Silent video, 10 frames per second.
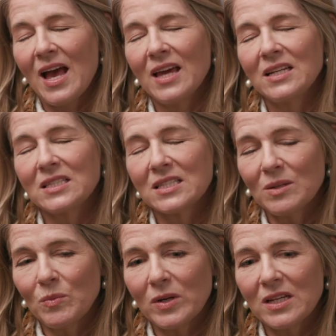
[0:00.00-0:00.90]
And in
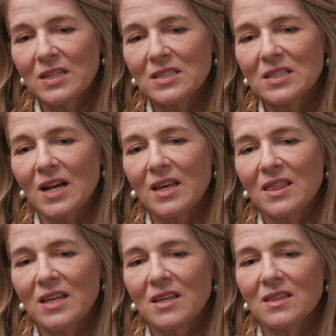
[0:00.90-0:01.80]
some ways, I
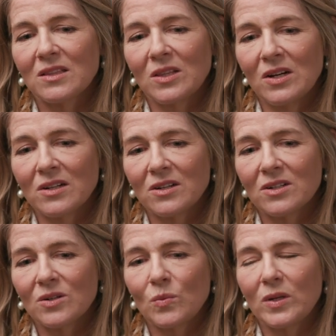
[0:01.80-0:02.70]
think the
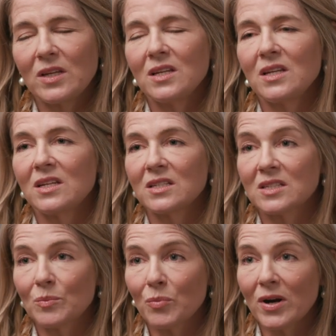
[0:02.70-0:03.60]
longer we
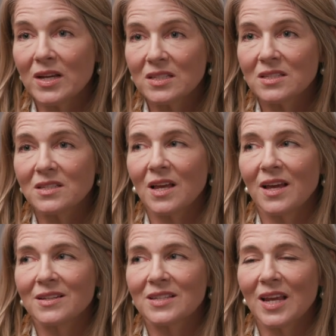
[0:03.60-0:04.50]
suppress
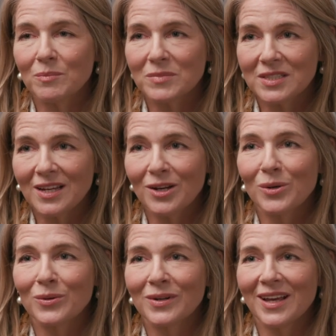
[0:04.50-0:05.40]
and tamp
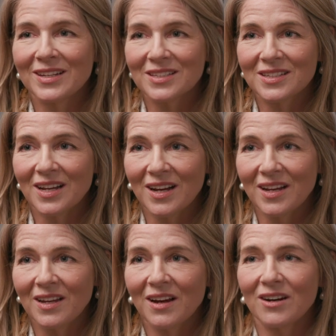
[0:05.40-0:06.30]
down and
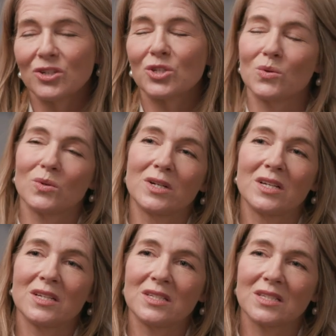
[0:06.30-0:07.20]
deny our
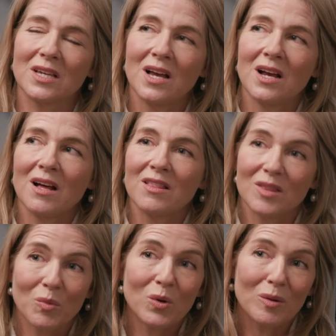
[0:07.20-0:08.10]
stories,
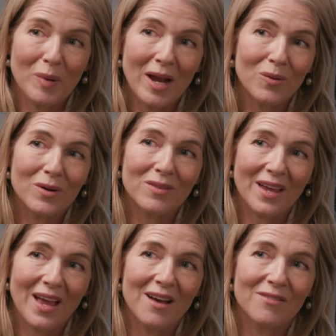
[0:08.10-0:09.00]
the more power
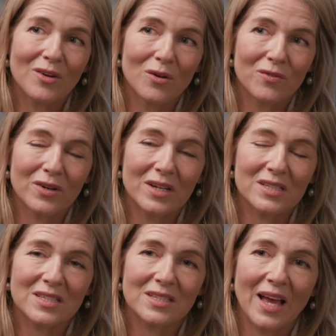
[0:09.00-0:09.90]
they have over
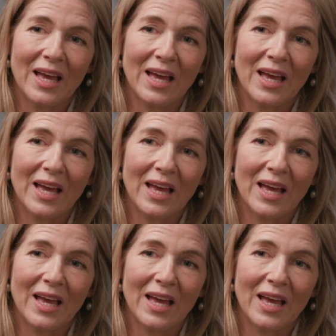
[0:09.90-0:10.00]
us.